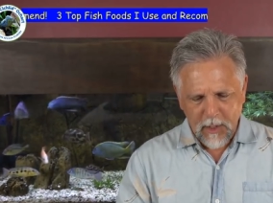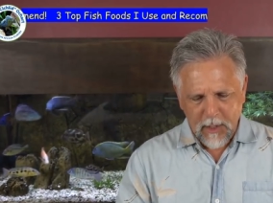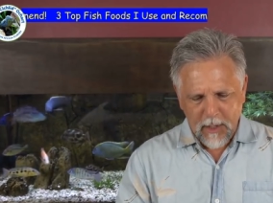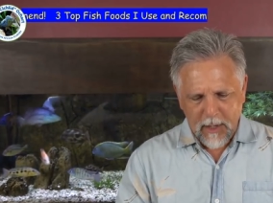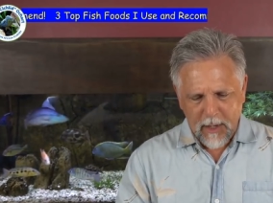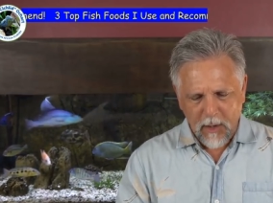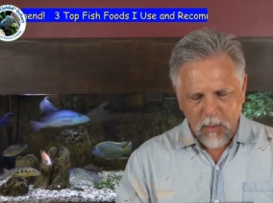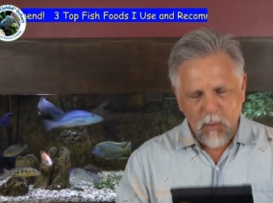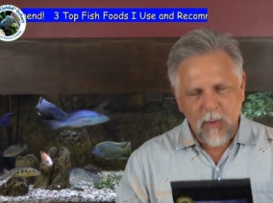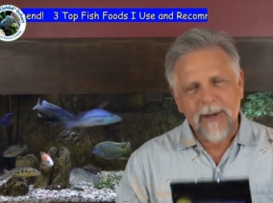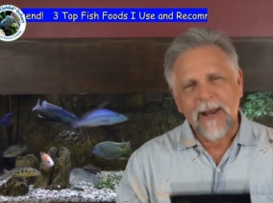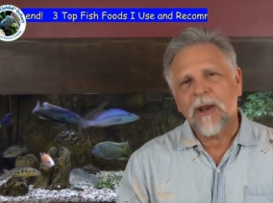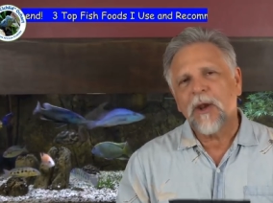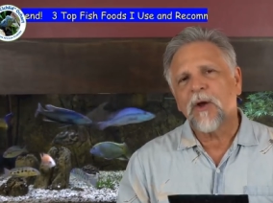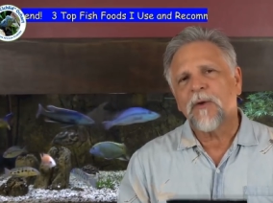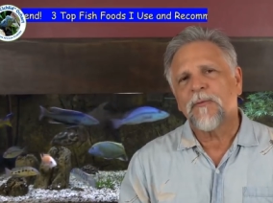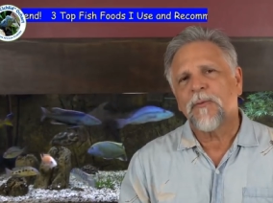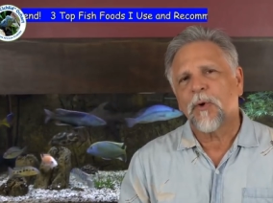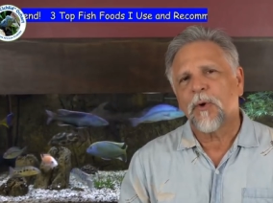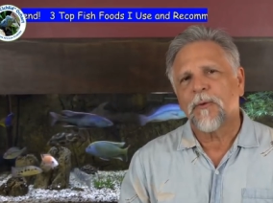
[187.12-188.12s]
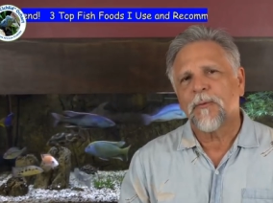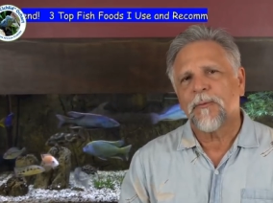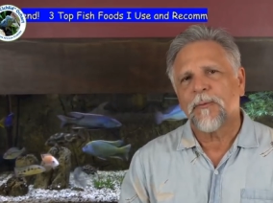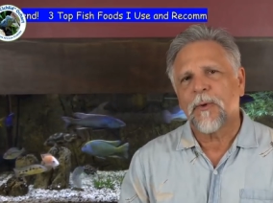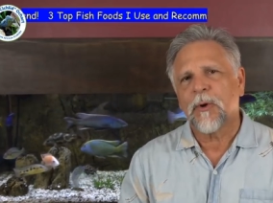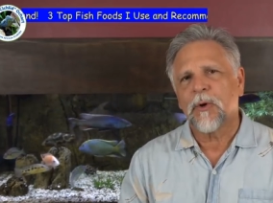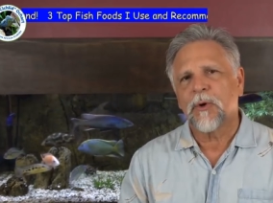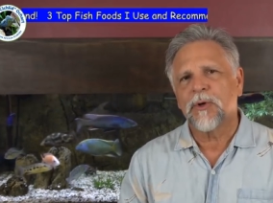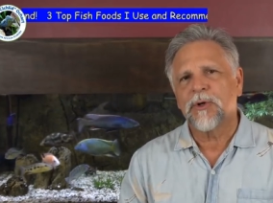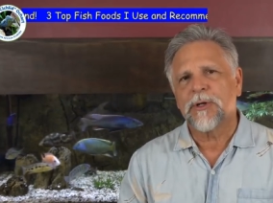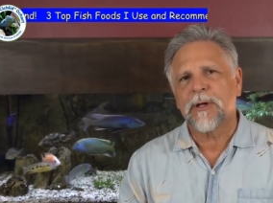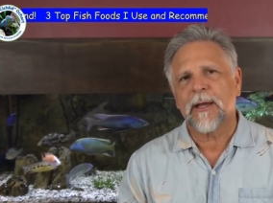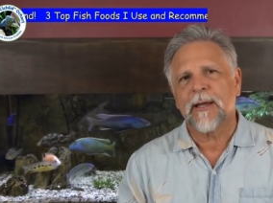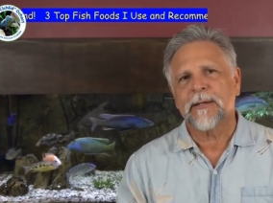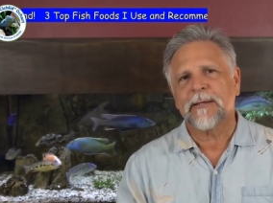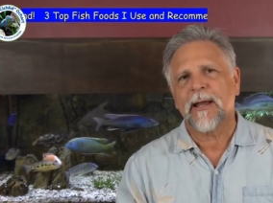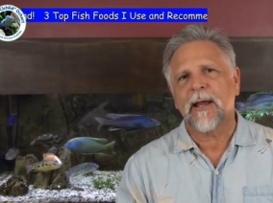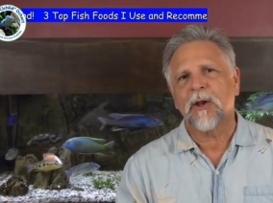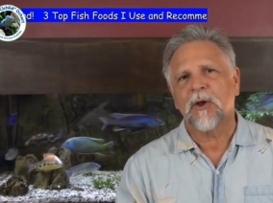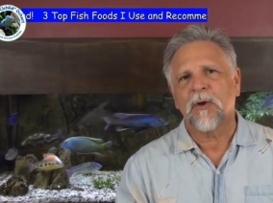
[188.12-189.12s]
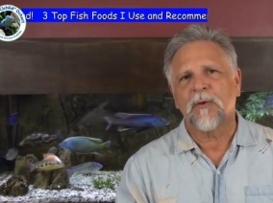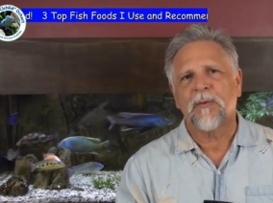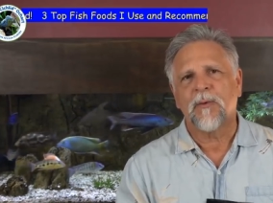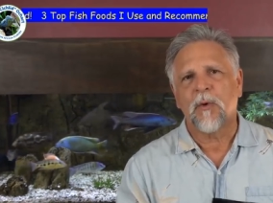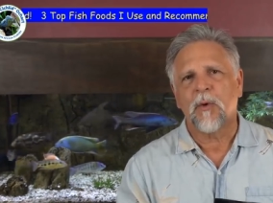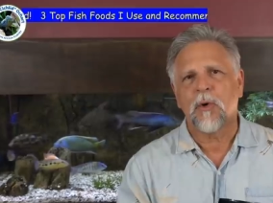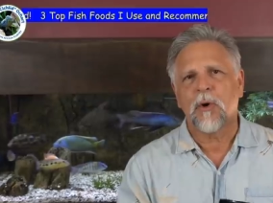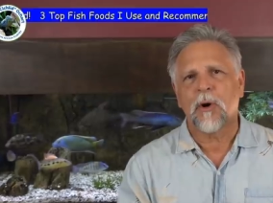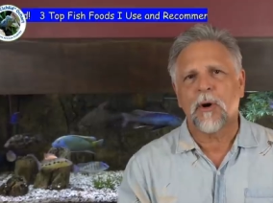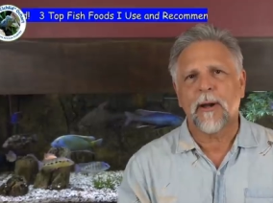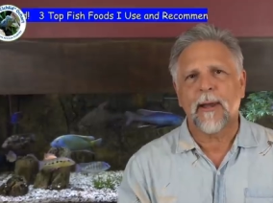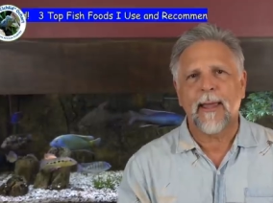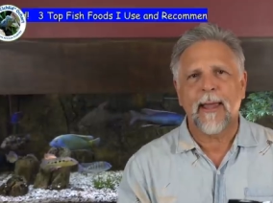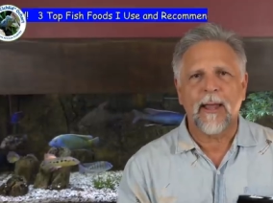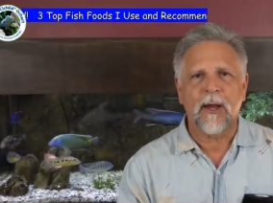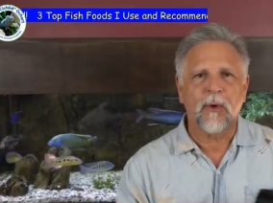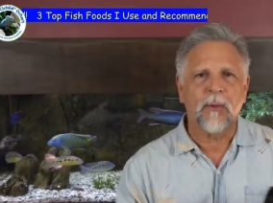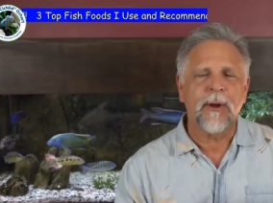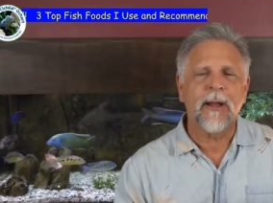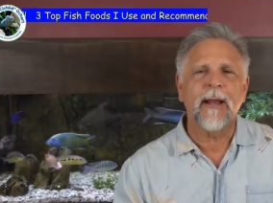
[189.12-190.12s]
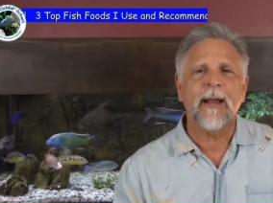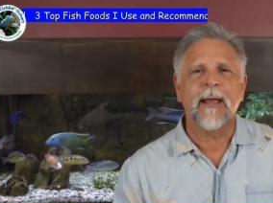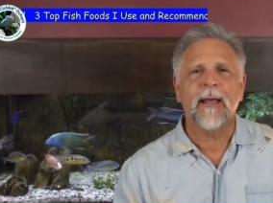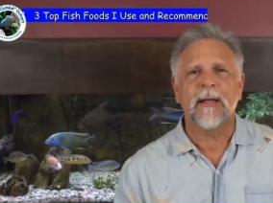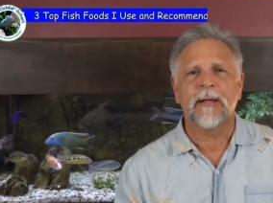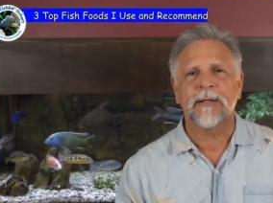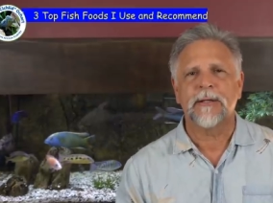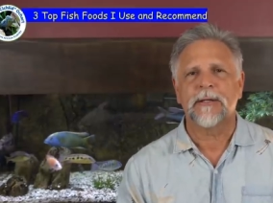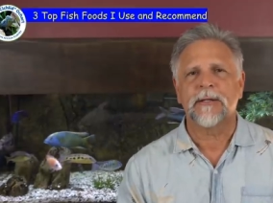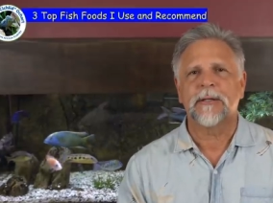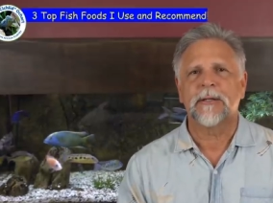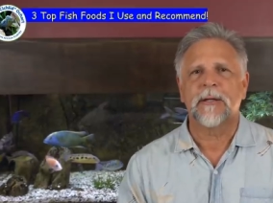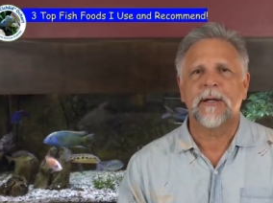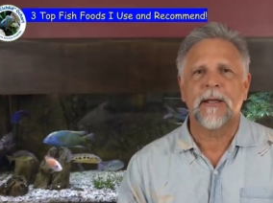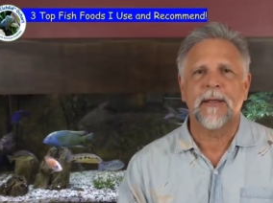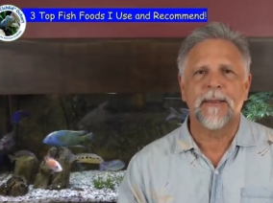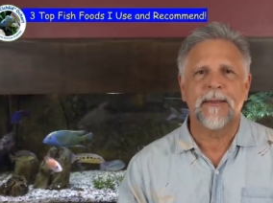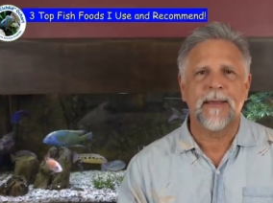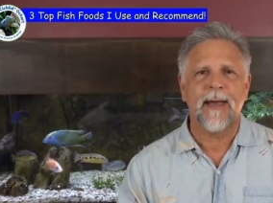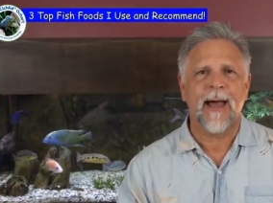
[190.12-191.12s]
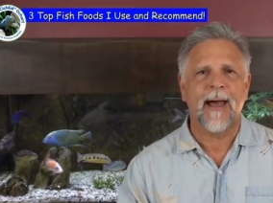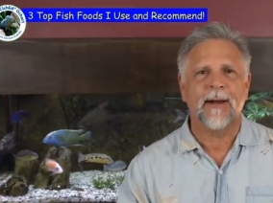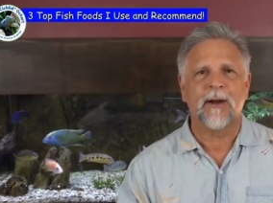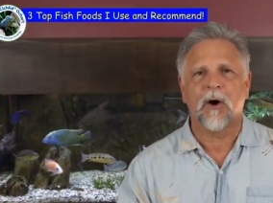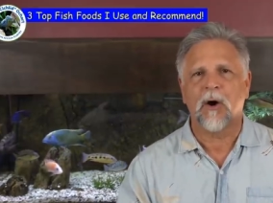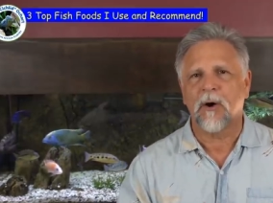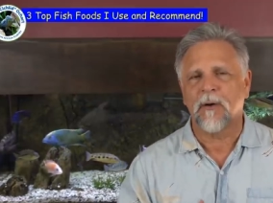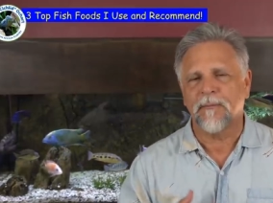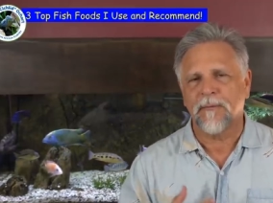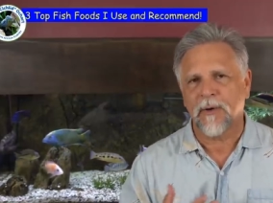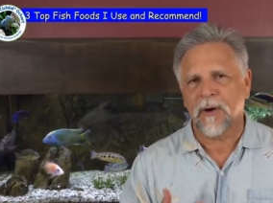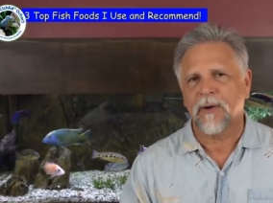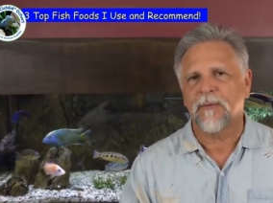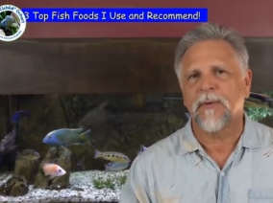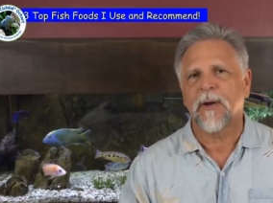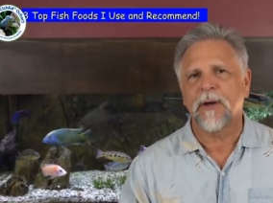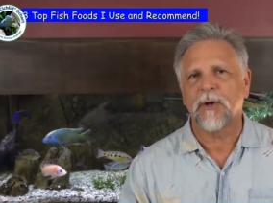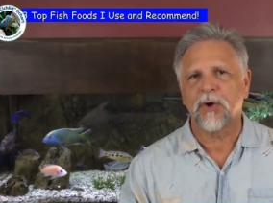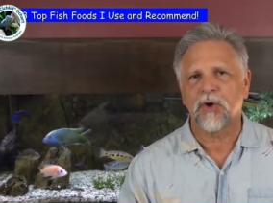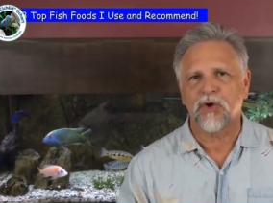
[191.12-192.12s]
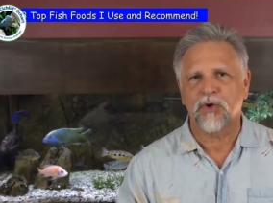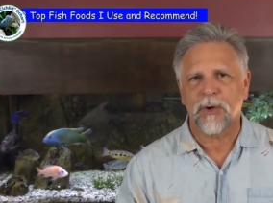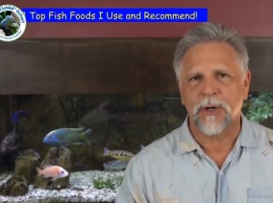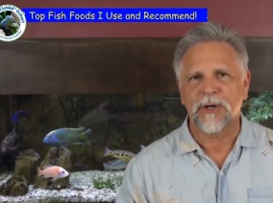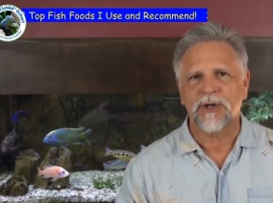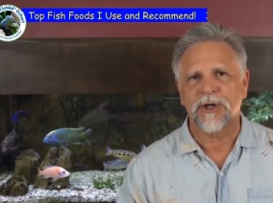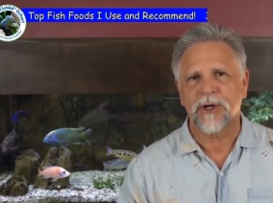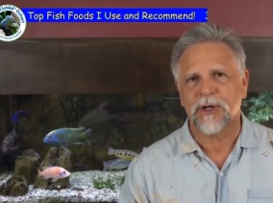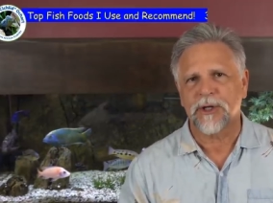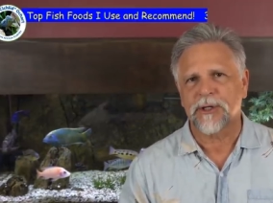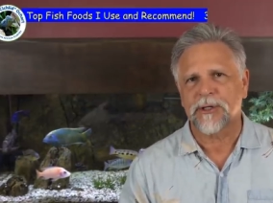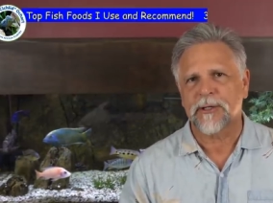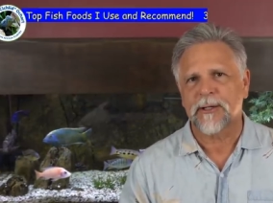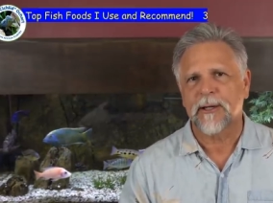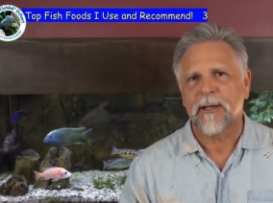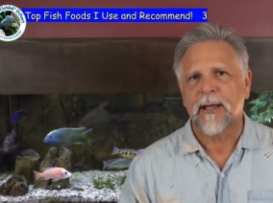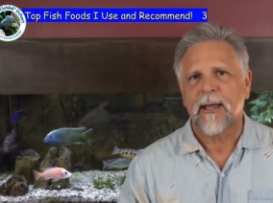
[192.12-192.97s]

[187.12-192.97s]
what I look for in foods is I look for ingredients that are very very nutritious